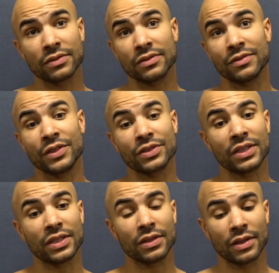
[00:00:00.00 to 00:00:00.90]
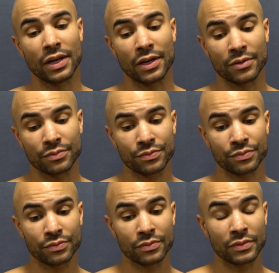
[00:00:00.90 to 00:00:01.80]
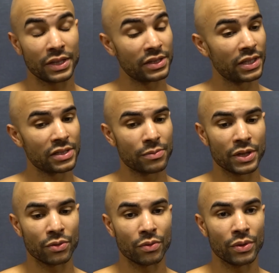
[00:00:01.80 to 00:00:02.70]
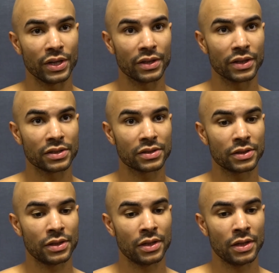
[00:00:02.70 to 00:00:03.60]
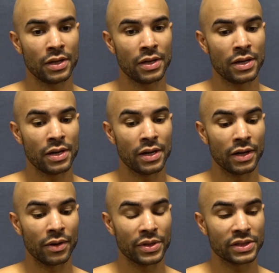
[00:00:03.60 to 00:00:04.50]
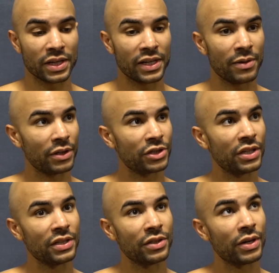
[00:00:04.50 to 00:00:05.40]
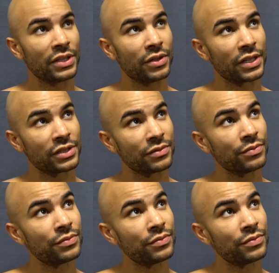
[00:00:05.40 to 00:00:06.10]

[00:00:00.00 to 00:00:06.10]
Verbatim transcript: It feels good. Um, like I said, it's a big one. We needed this. And now we just got to keep on trending in the right direction.